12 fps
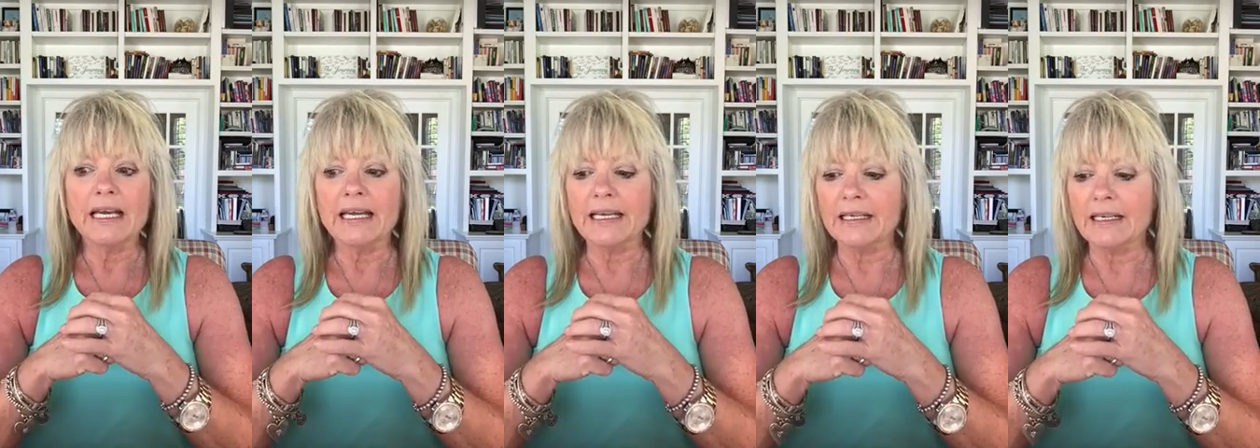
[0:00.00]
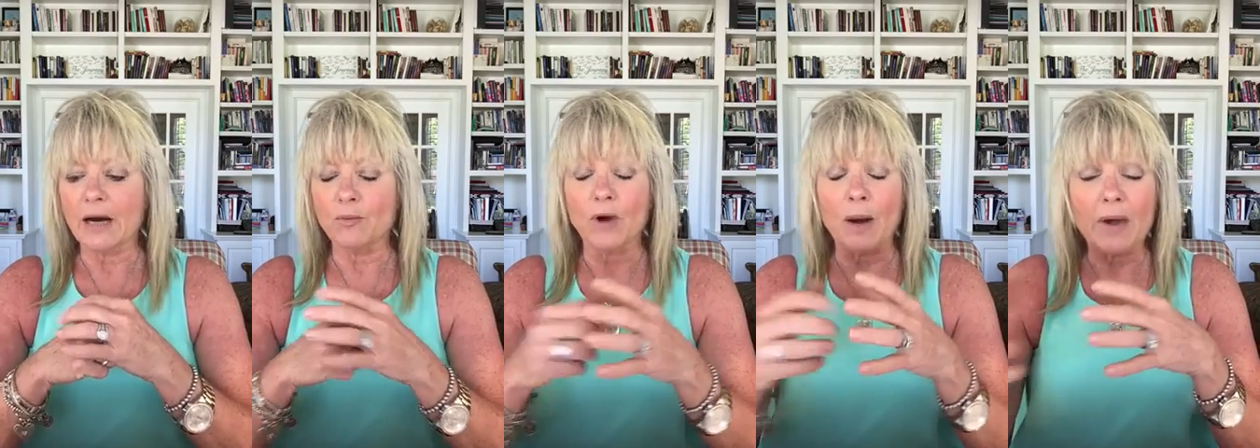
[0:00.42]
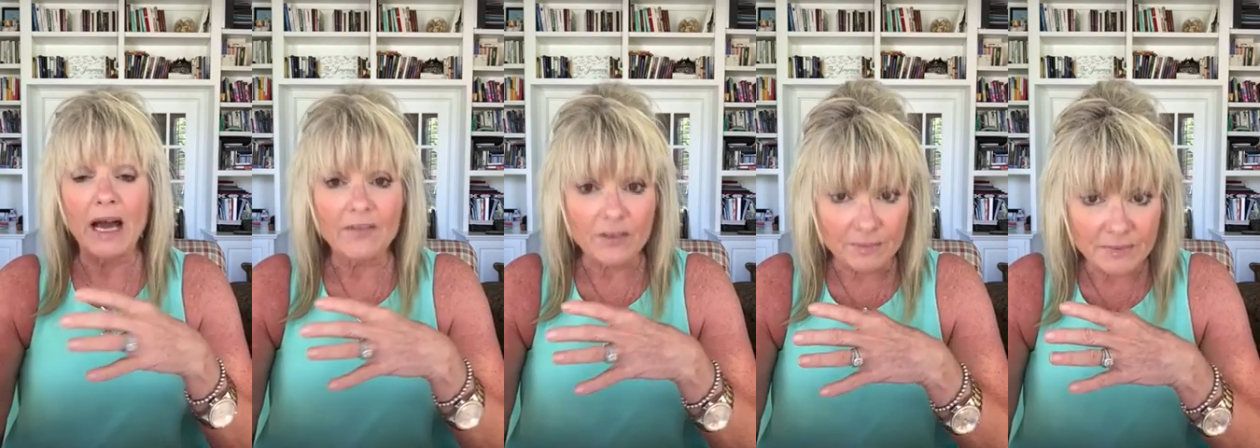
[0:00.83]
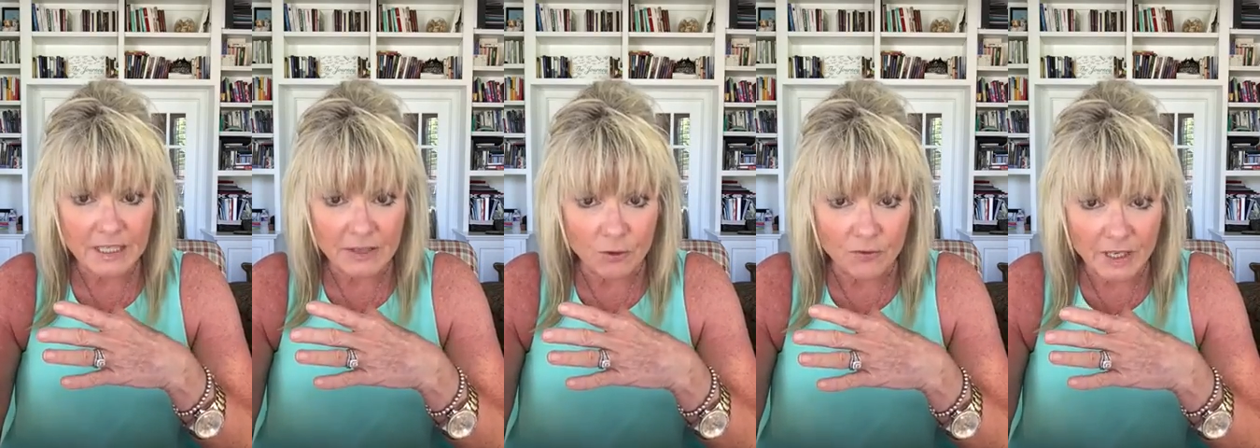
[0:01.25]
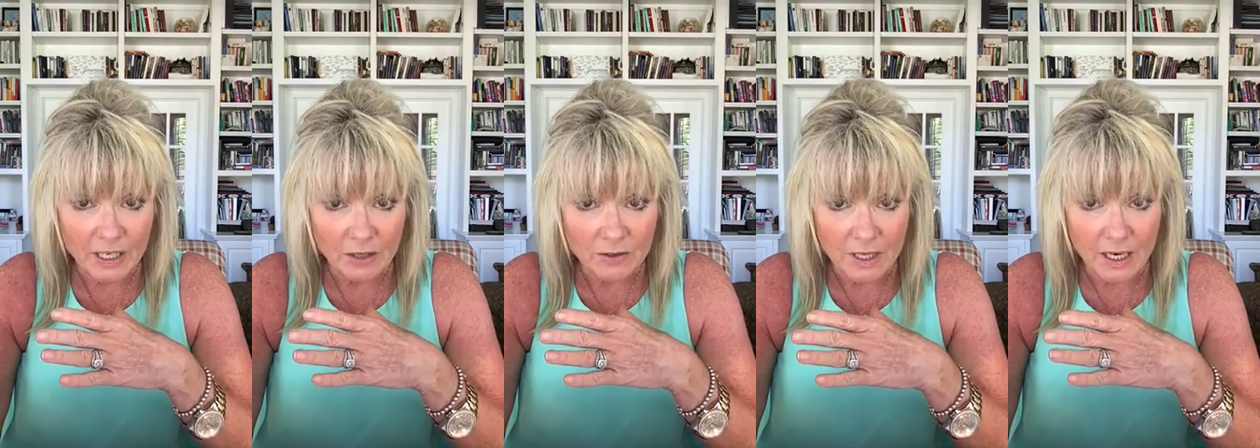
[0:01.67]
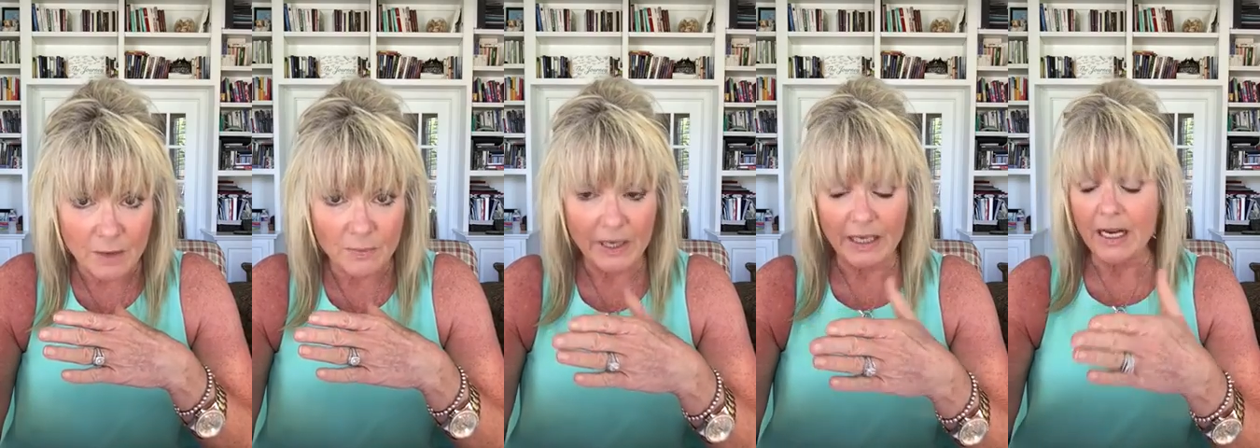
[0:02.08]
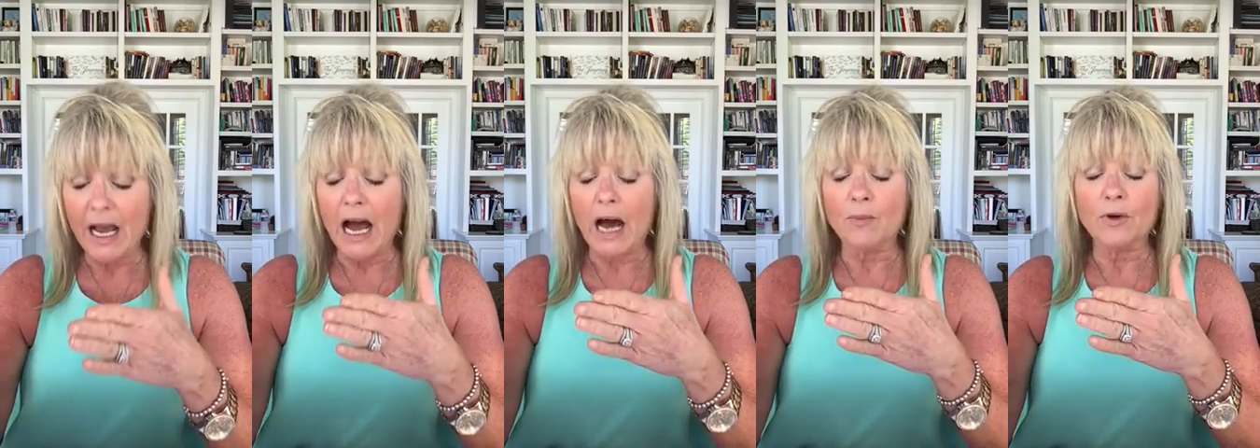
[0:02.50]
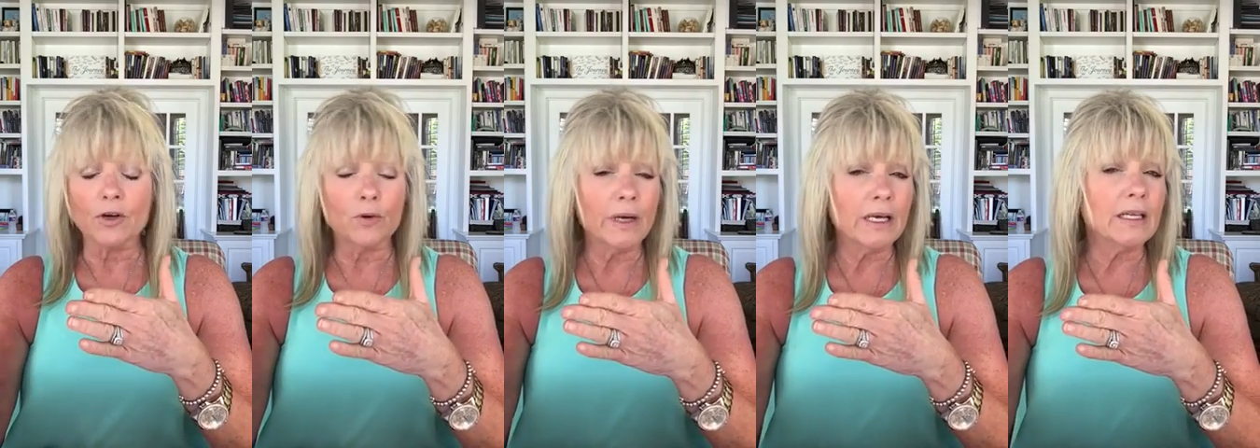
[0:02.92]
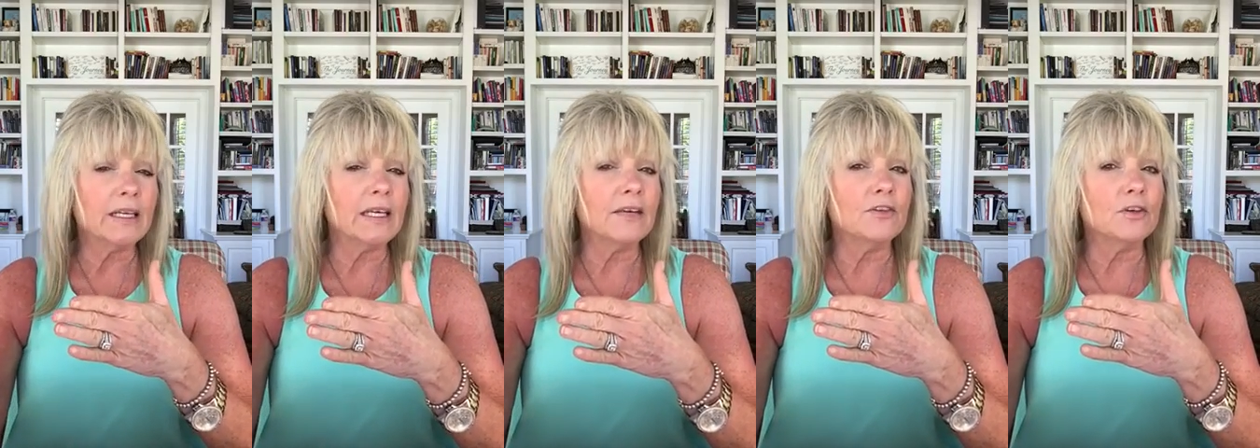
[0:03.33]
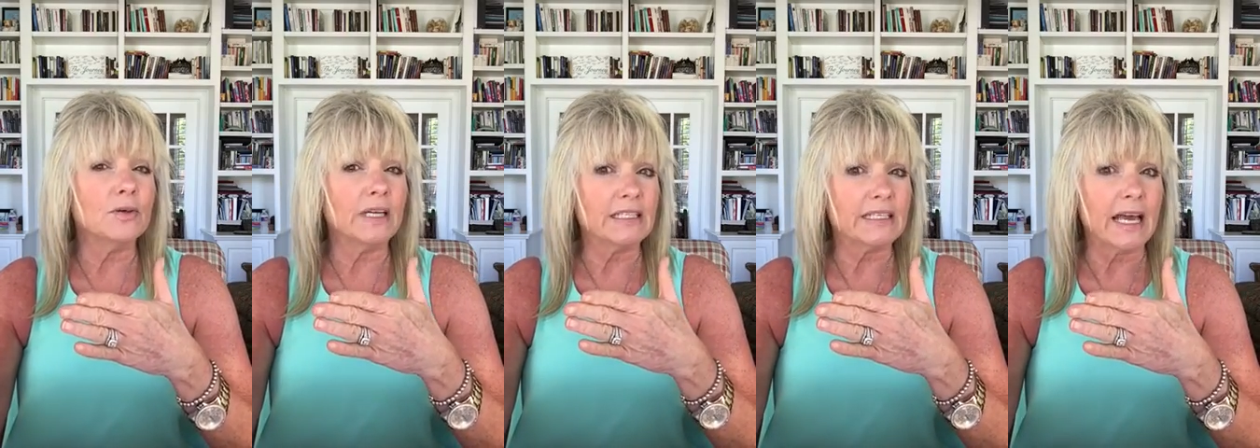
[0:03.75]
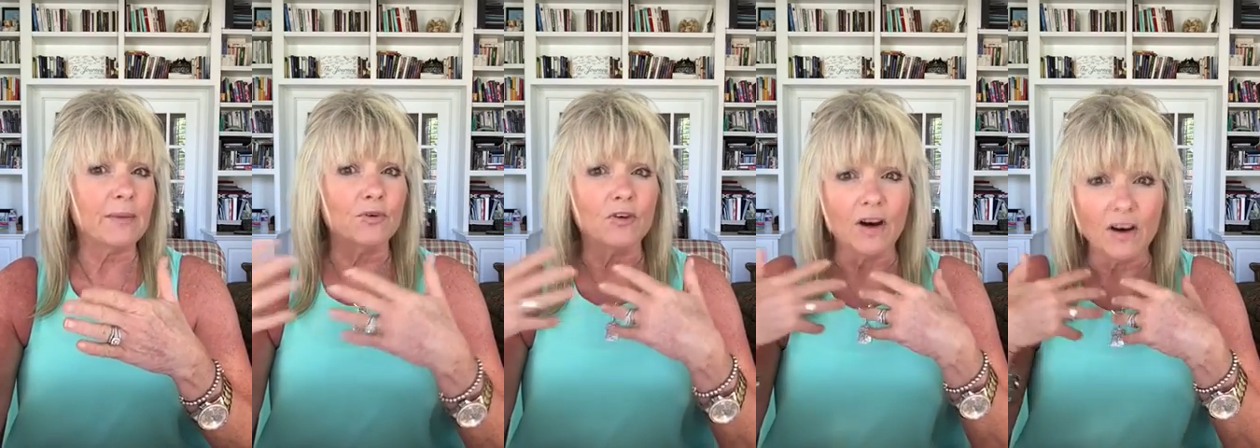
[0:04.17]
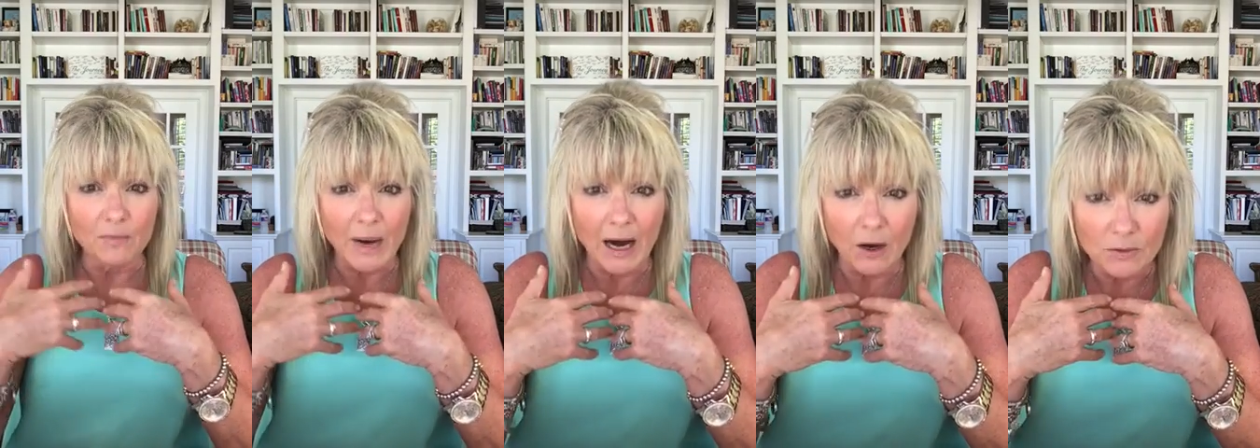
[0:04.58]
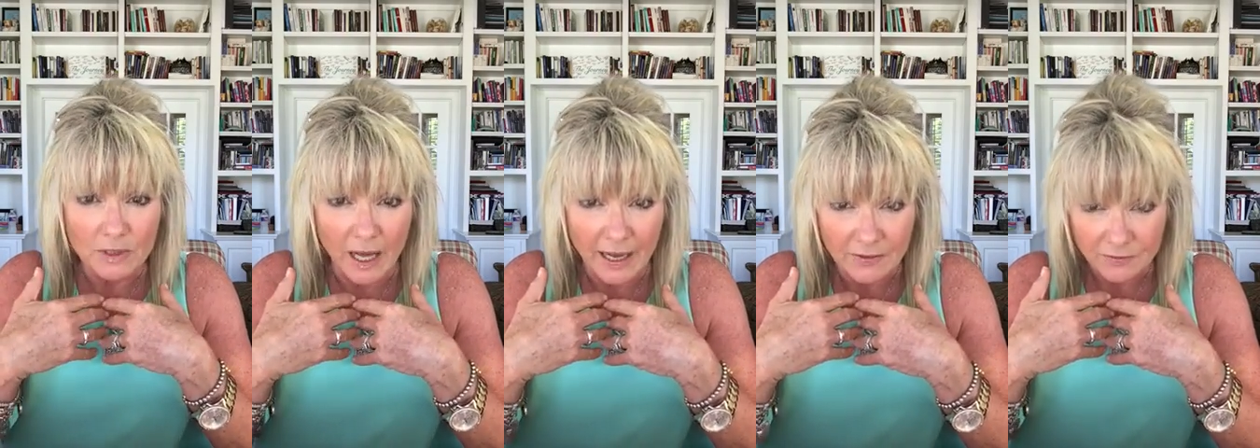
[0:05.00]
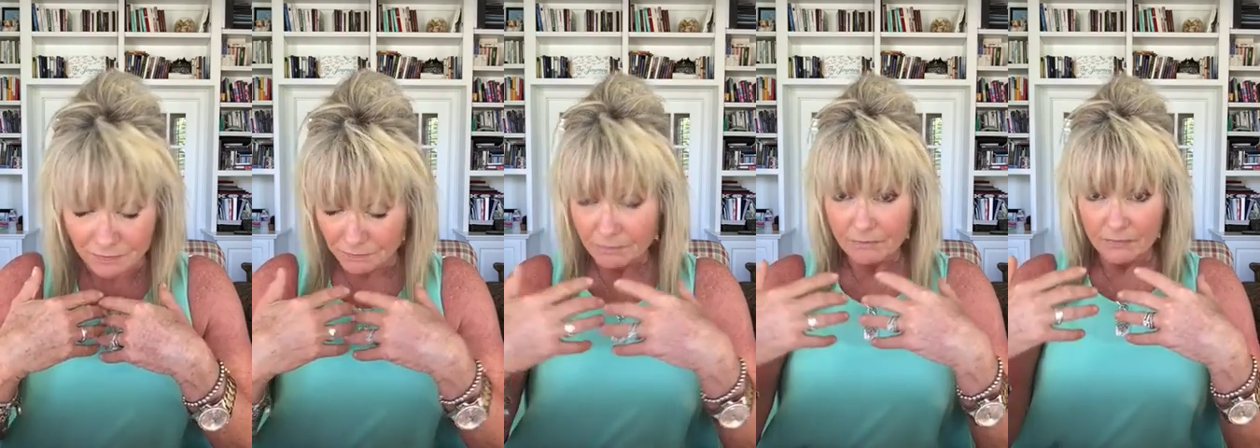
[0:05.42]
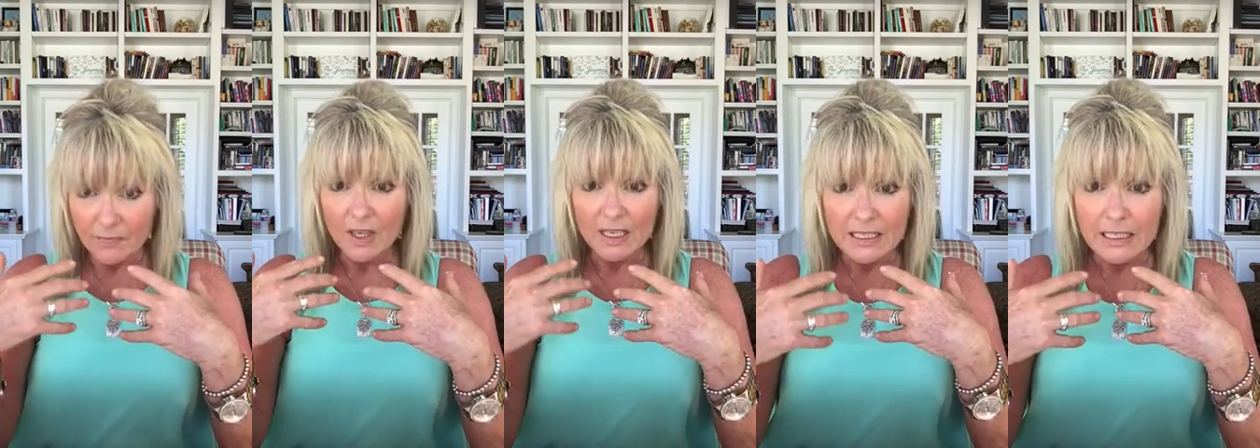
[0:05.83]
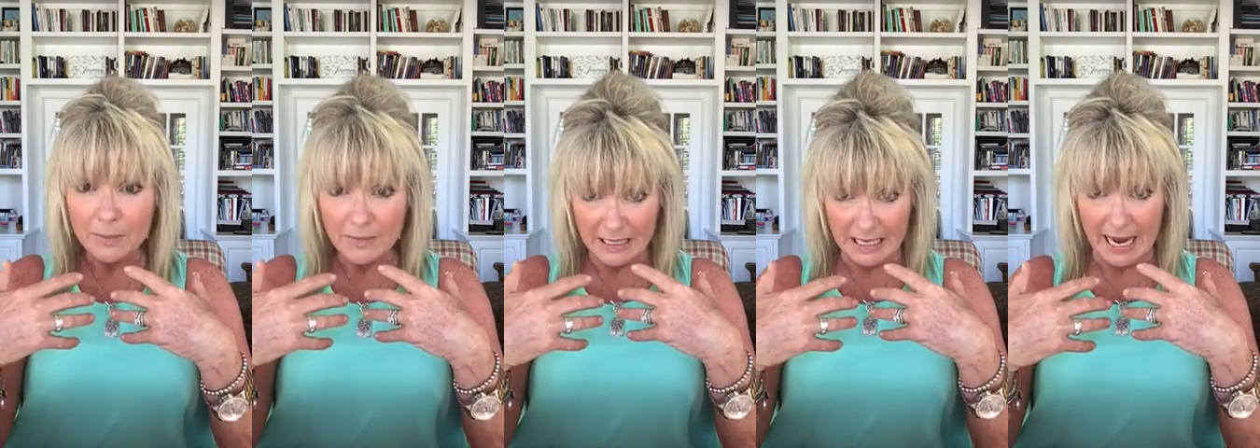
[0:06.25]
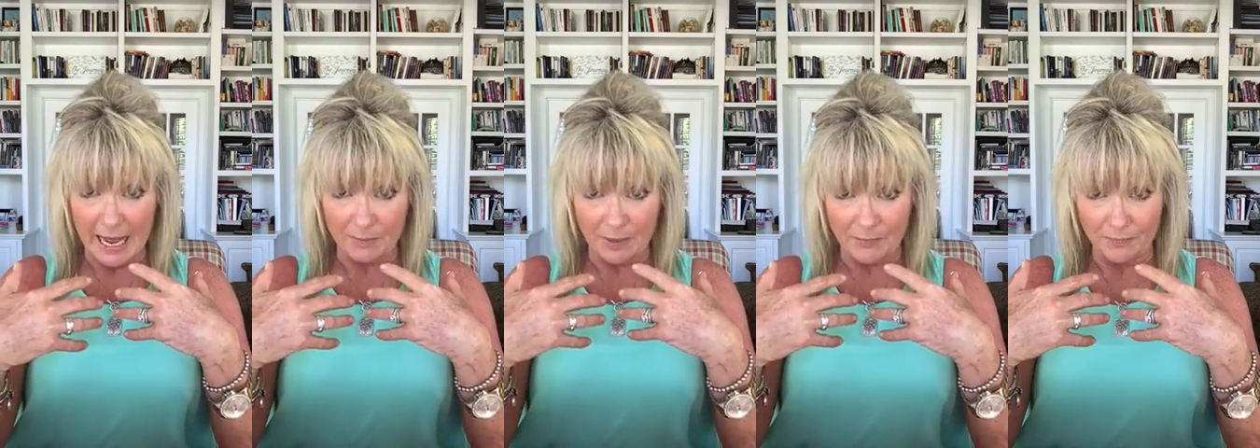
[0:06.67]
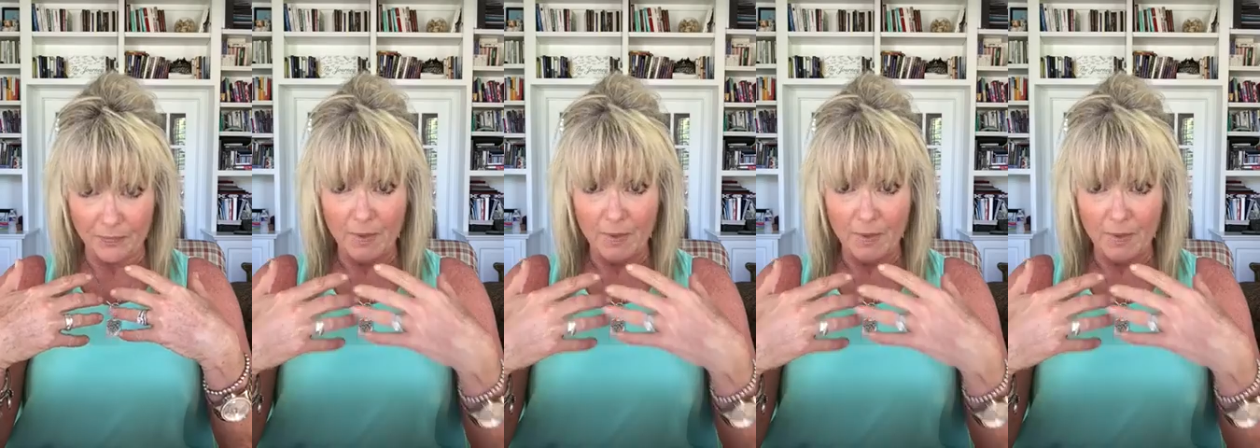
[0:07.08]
and I'm going to have several videos on it, but I'm going to quickly give you an example of my own life, something that happened